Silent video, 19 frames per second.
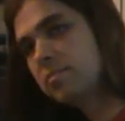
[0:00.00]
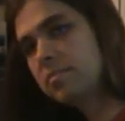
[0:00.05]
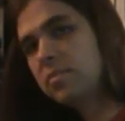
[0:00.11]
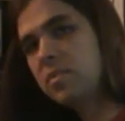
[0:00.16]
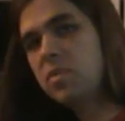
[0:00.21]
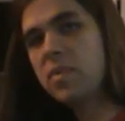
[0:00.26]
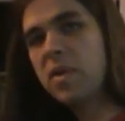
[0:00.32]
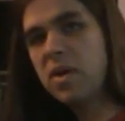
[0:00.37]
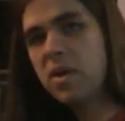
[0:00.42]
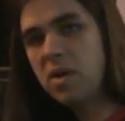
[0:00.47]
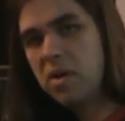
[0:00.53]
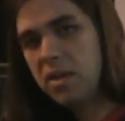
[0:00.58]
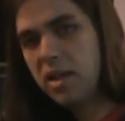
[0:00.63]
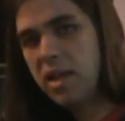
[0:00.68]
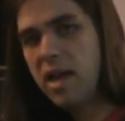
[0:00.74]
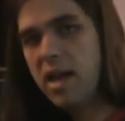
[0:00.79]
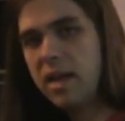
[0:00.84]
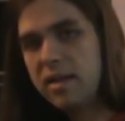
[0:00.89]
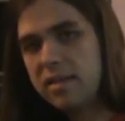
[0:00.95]
You went
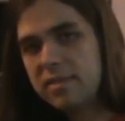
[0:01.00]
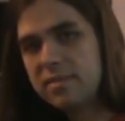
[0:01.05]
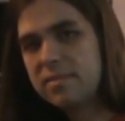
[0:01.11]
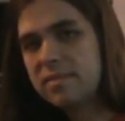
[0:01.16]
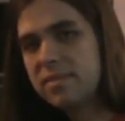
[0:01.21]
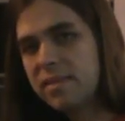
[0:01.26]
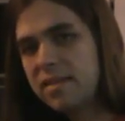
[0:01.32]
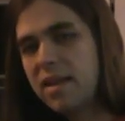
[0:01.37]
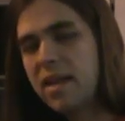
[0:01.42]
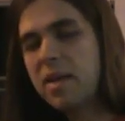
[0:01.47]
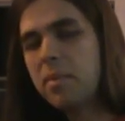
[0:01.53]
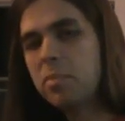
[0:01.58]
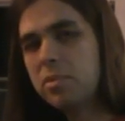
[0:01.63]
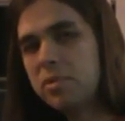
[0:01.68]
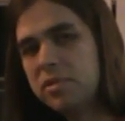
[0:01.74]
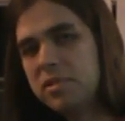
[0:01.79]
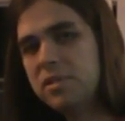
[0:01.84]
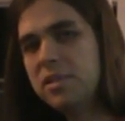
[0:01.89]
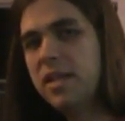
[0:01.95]
all out. I
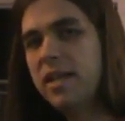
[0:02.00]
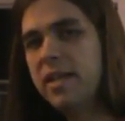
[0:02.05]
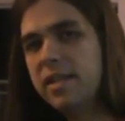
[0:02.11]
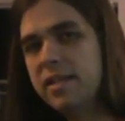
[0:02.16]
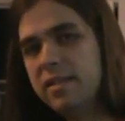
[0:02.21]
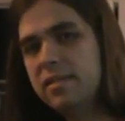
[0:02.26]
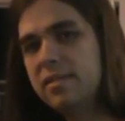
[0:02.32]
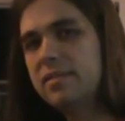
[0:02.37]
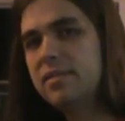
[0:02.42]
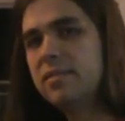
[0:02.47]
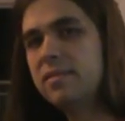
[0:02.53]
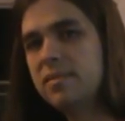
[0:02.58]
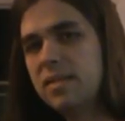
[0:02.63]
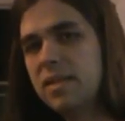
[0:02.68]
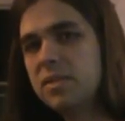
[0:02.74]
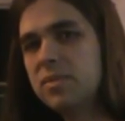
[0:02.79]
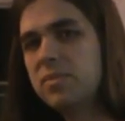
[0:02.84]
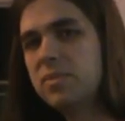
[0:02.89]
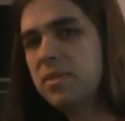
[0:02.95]
appreciate it.
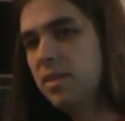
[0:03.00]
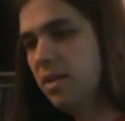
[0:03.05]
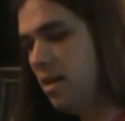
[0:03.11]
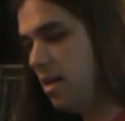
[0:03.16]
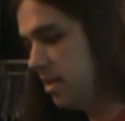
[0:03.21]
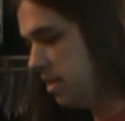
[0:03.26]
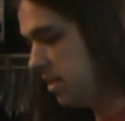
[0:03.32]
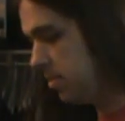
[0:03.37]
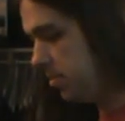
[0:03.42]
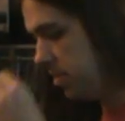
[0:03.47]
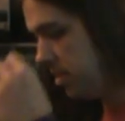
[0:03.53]
That's really awesome,